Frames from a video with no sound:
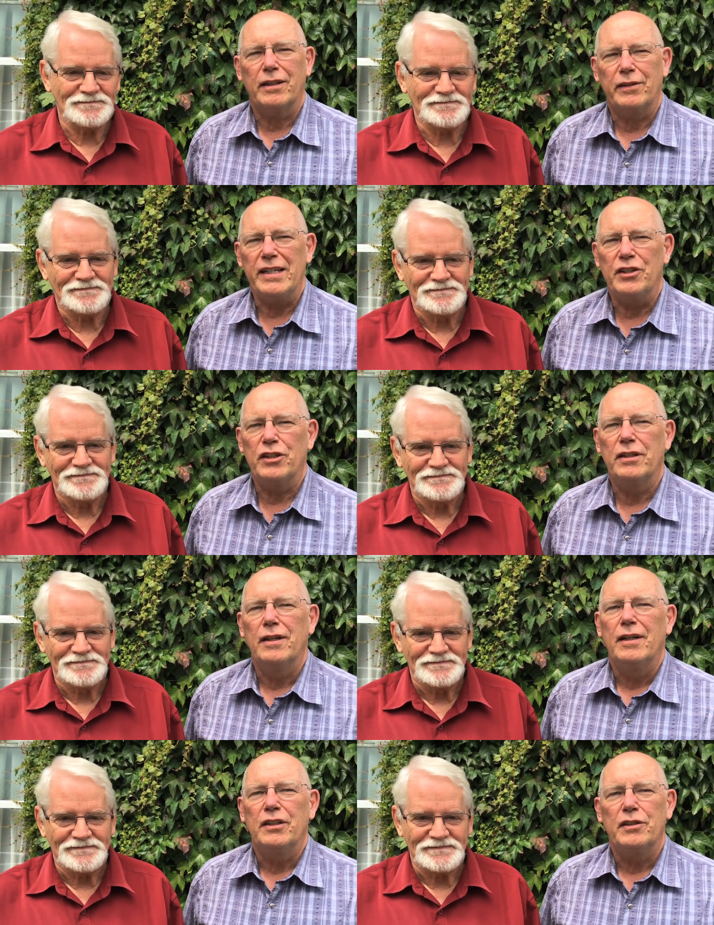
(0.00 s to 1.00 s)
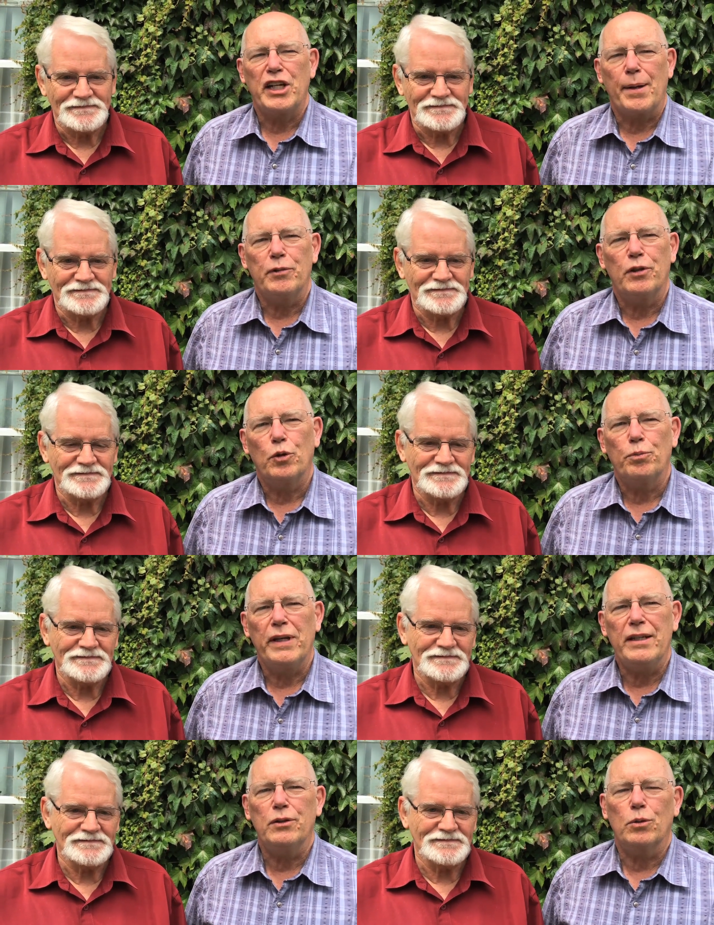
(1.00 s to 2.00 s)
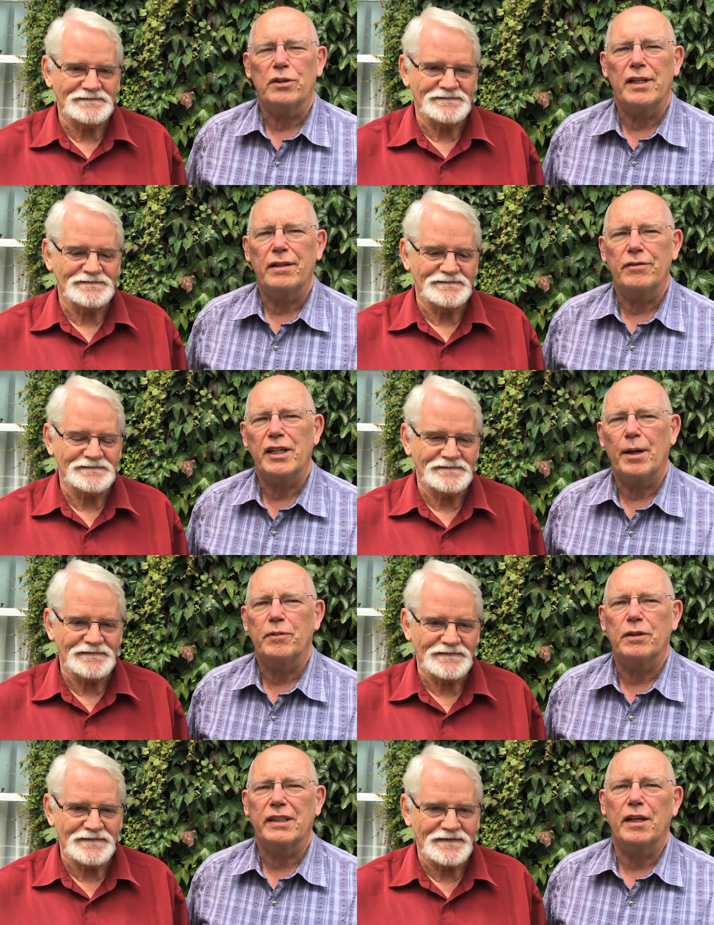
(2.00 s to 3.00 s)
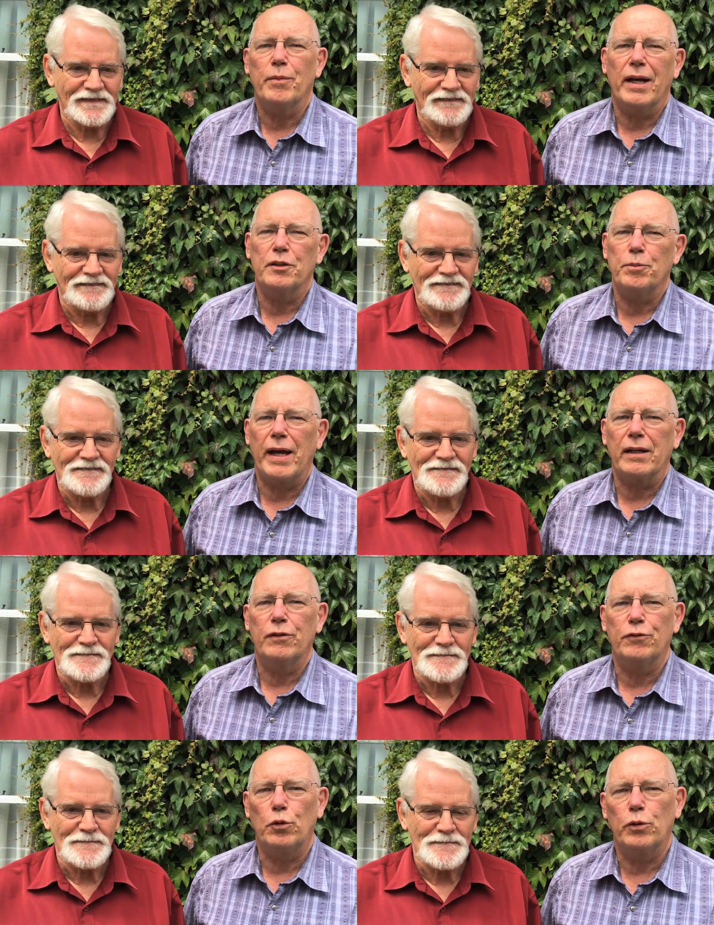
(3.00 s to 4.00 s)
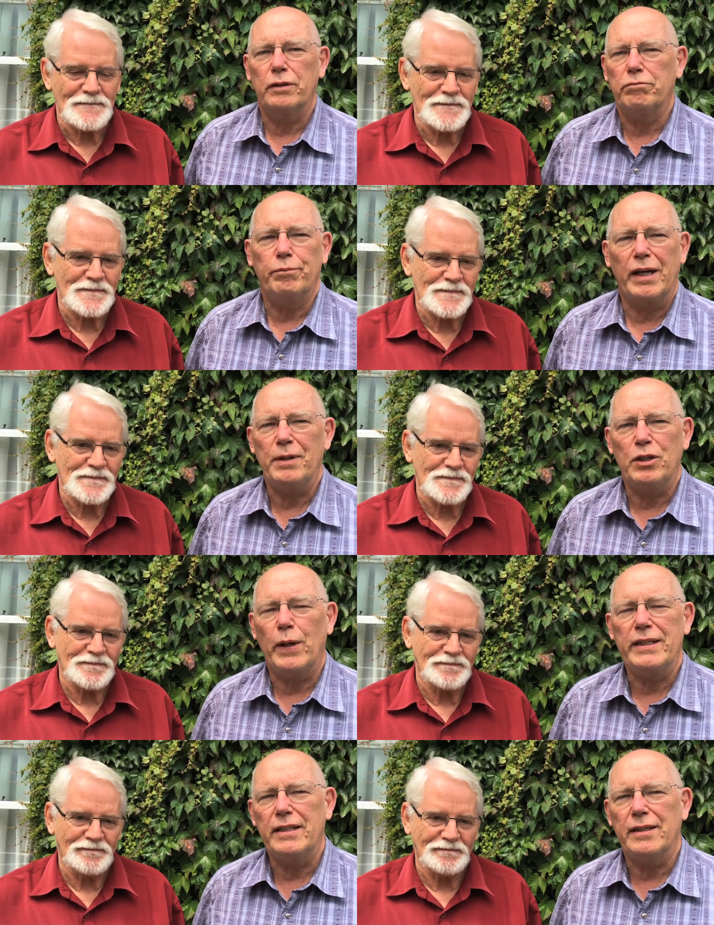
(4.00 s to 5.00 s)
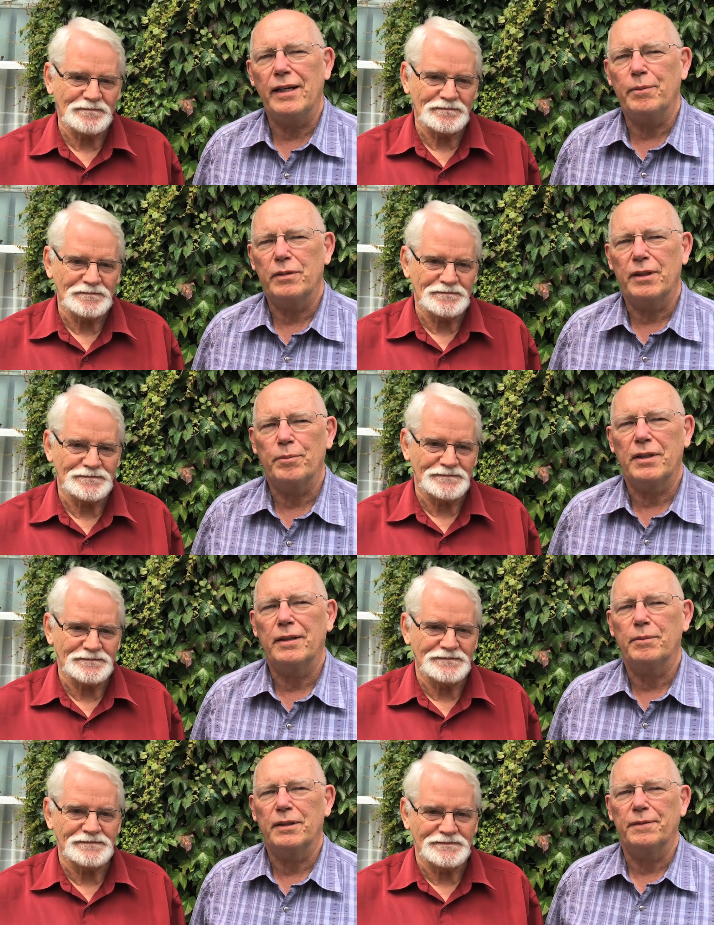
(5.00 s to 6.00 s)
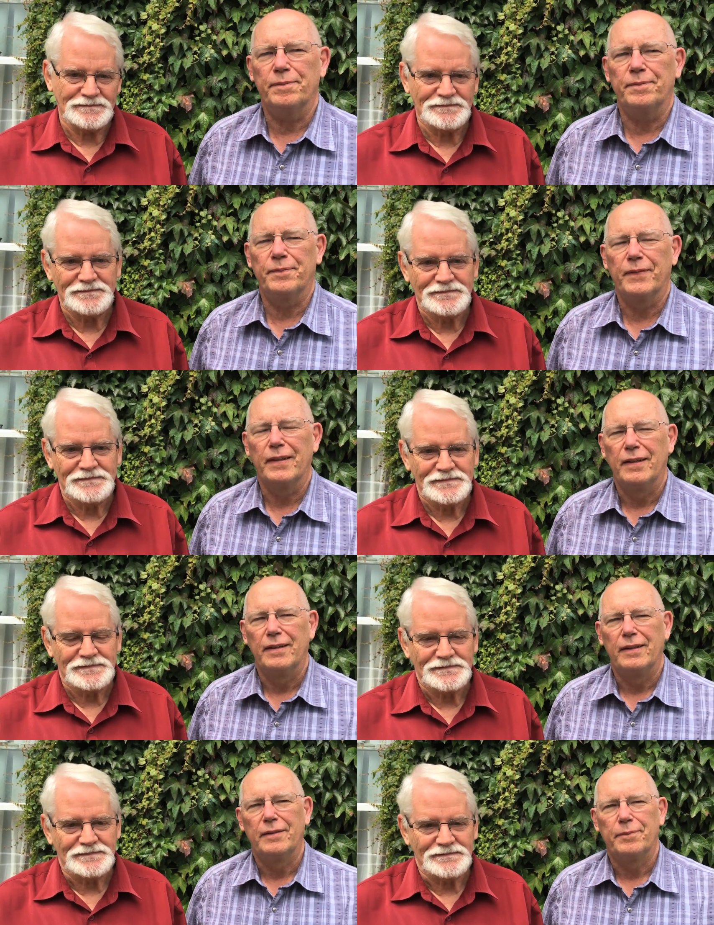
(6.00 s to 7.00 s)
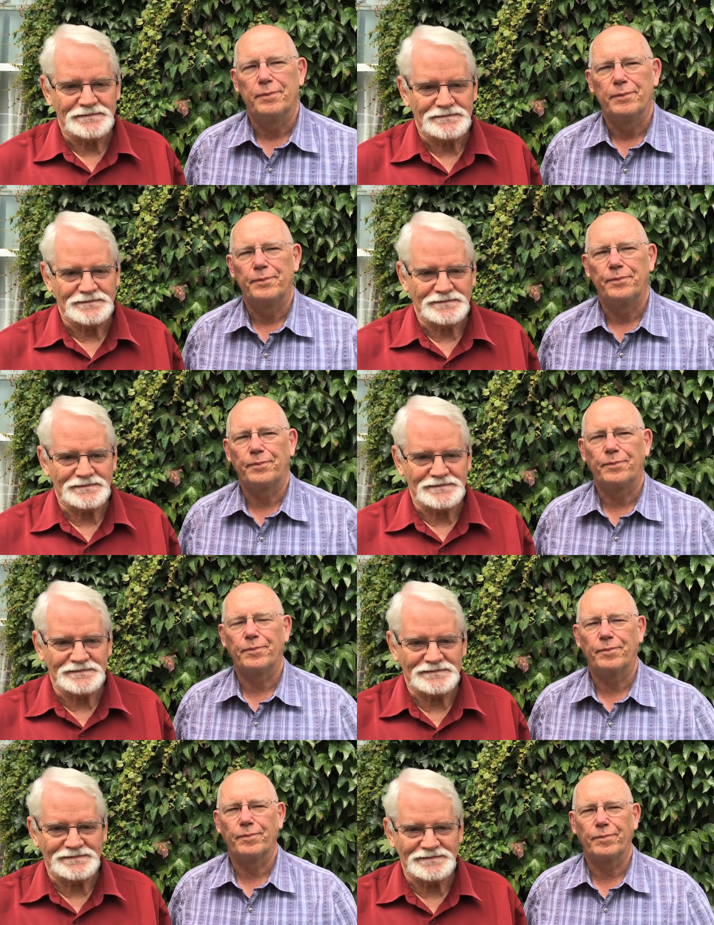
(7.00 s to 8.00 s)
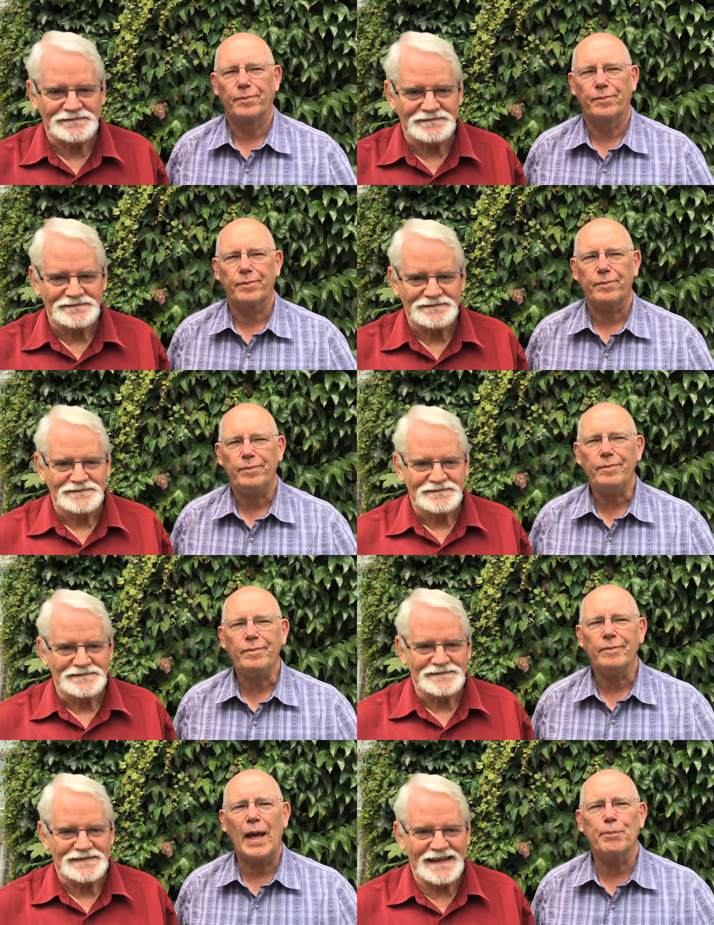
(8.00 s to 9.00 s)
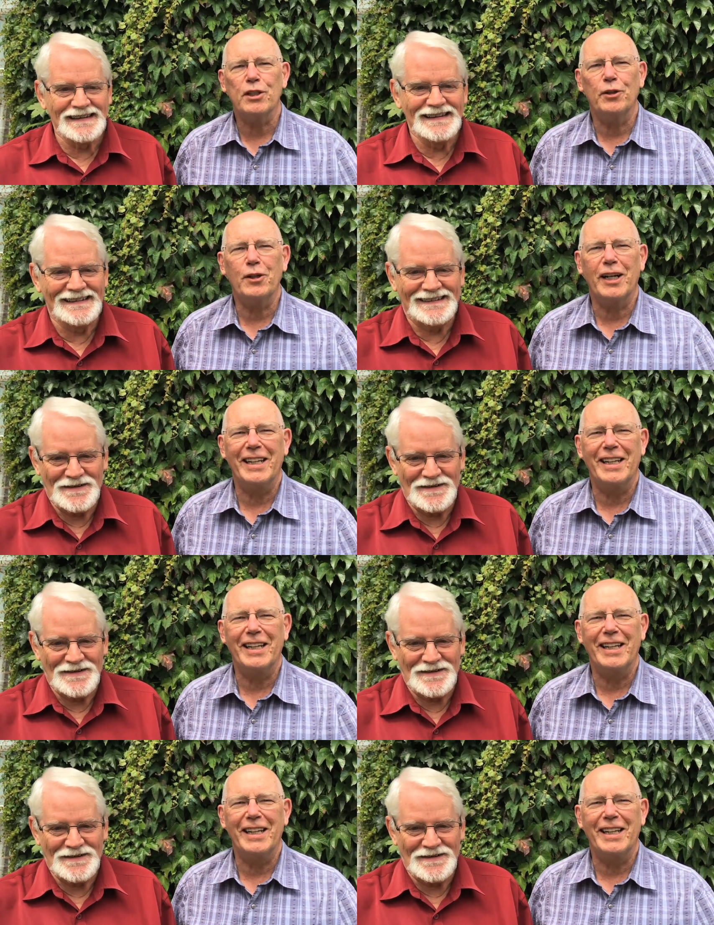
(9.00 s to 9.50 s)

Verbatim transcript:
Speaker 1: So each chapter or piece or set of chapters can bounce back and forward maybe 20 times sometimes. Do you ever argue, say, my God, you couldn't bloody do that? Absolutely.